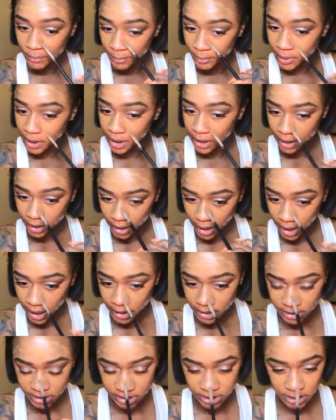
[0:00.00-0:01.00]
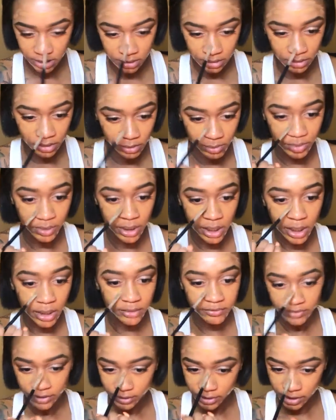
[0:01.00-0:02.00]
but I still apply
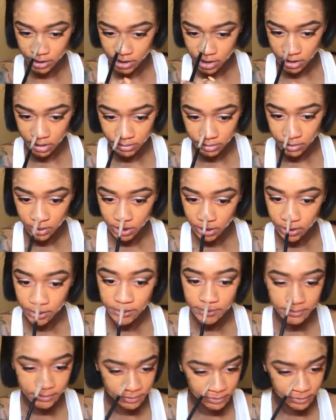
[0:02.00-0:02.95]
foundation up there.